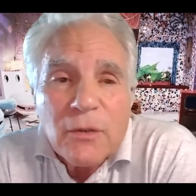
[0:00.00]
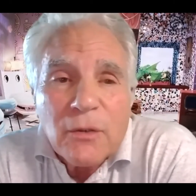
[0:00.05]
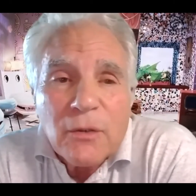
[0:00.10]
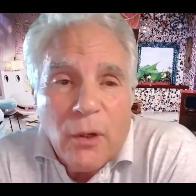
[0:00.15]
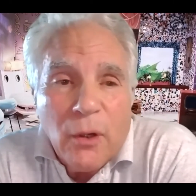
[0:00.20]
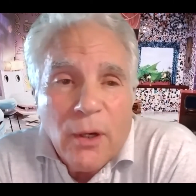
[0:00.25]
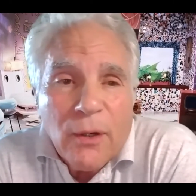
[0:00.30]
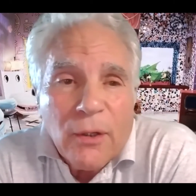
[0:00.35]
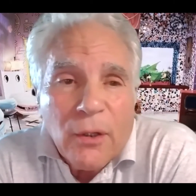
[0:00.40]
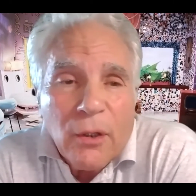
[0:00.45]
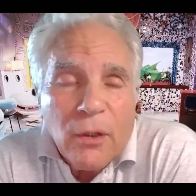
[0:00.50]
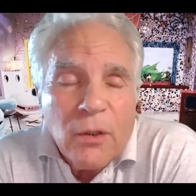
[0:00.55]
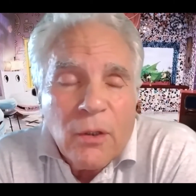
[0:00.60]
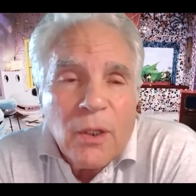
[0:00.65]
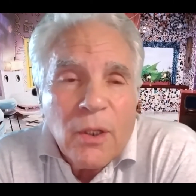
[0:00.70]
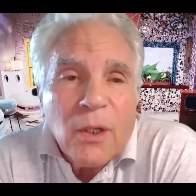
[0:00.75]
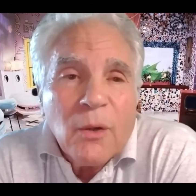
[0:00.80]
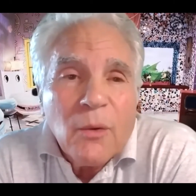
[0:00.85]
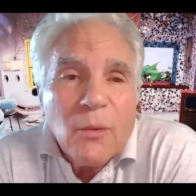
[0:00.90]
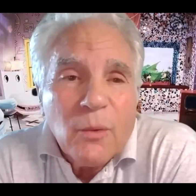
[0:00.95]

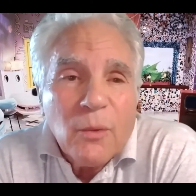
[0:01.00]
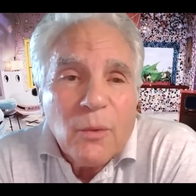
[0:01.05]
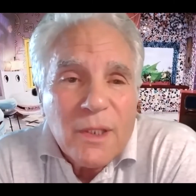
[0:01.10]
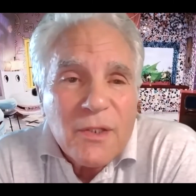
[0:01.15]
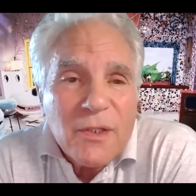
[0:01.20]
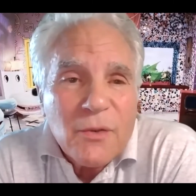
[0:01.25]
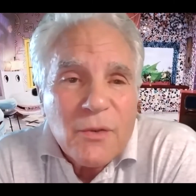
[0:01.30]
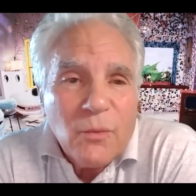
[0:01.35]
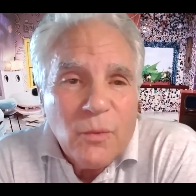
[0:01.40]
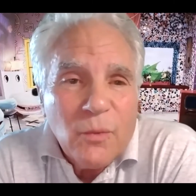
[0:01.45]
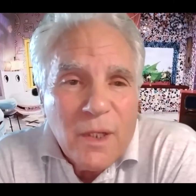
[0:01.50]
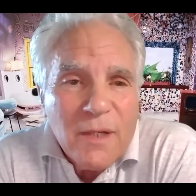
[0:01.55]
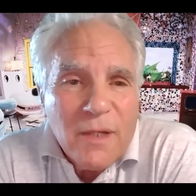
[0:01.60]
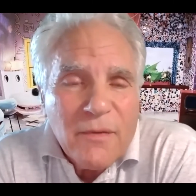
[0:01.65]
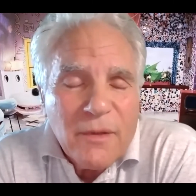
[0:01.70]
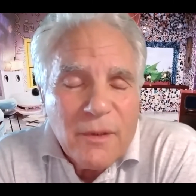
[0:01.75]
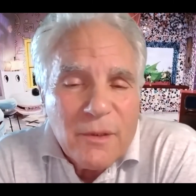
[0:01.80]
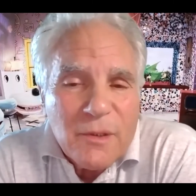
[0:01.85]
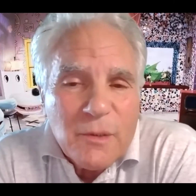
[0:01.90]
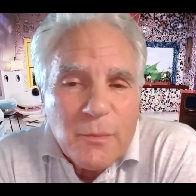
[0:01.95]
daughter was one
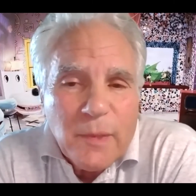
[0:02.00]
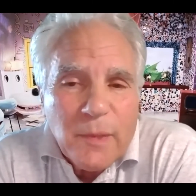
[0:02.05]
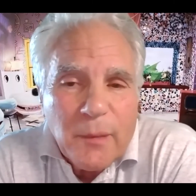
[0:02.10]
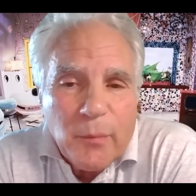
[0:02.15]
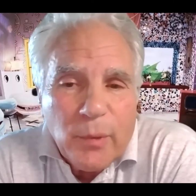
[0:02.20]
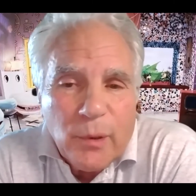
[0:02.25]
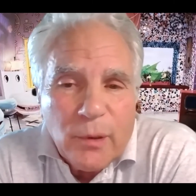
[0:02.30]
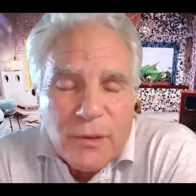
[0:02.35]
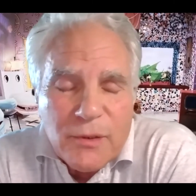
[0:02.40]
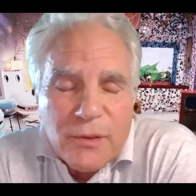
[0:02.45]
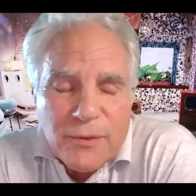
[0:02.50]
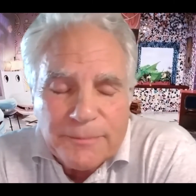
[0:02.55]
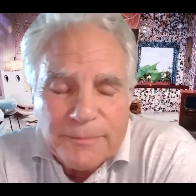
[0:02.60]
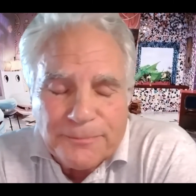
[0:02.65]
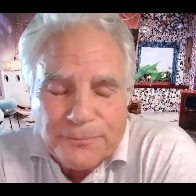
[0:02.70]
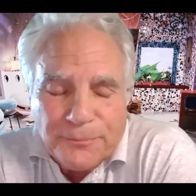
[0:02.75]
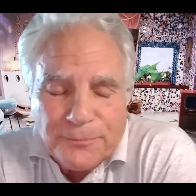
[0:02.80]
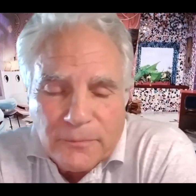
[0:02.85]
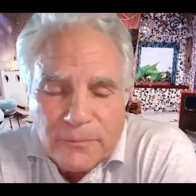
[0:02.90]
of those members.